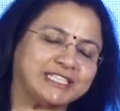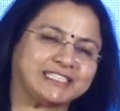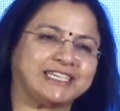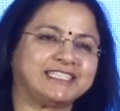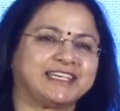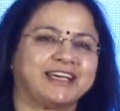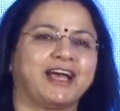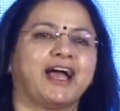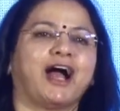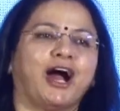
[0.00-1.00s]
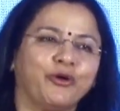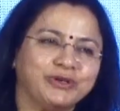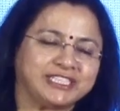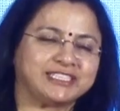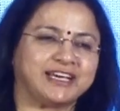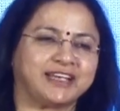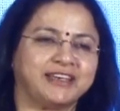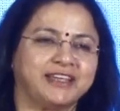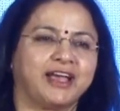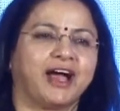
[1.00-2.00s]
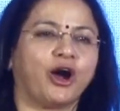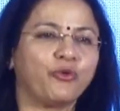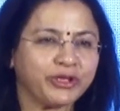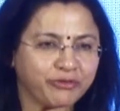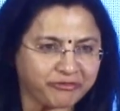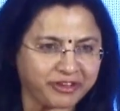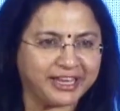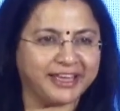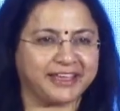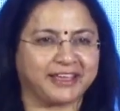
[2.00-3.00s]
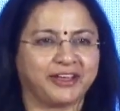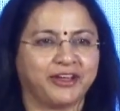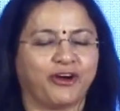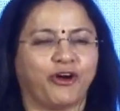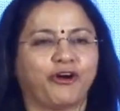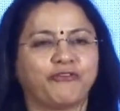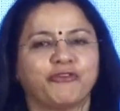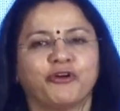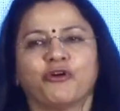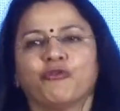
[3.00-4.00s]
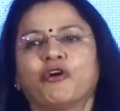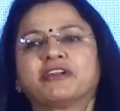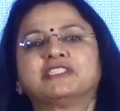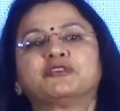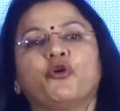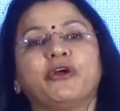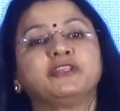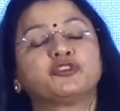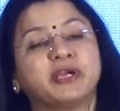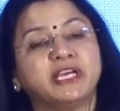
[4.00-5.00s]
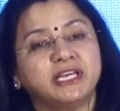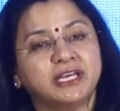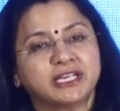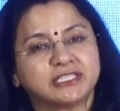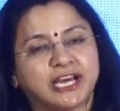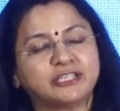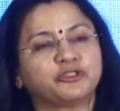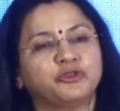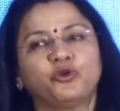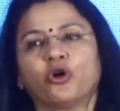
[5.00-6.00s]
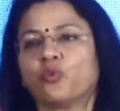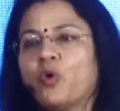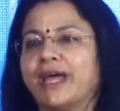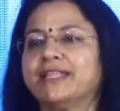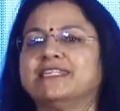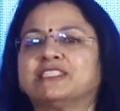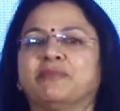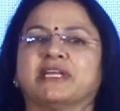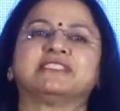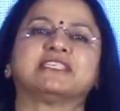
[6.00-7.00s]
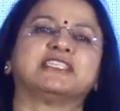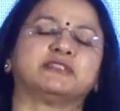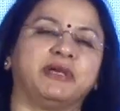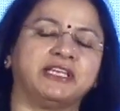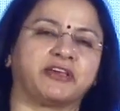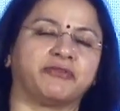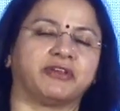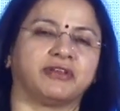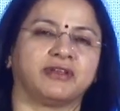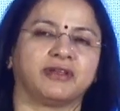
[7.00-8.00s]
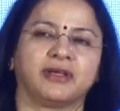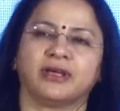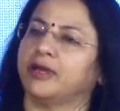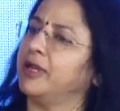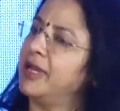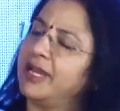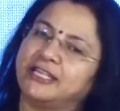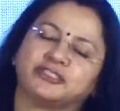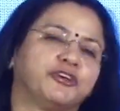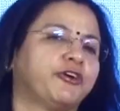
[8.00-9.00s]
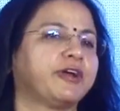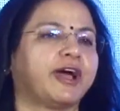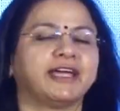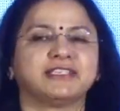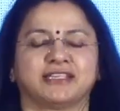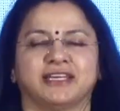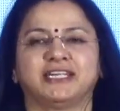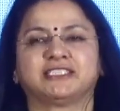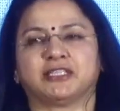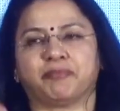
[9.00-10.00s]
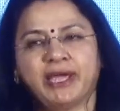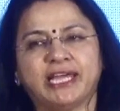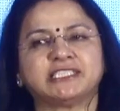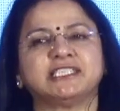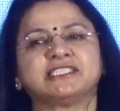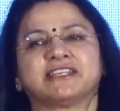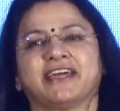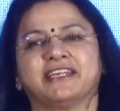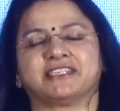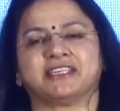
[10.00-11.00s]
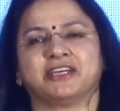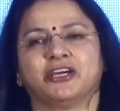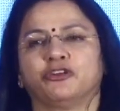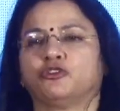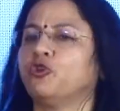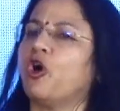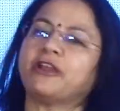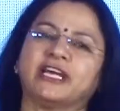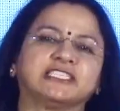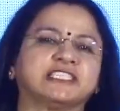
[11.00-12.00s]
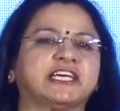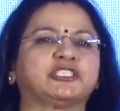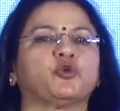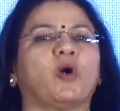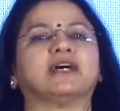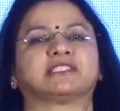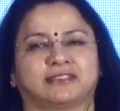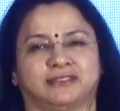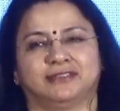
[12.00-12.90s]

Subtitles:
is it, how is it done, how are you feeling, or what is going to be done to you, or why this medicine is being given. It's your right. It's the patient's right. Do not hesitate to ask.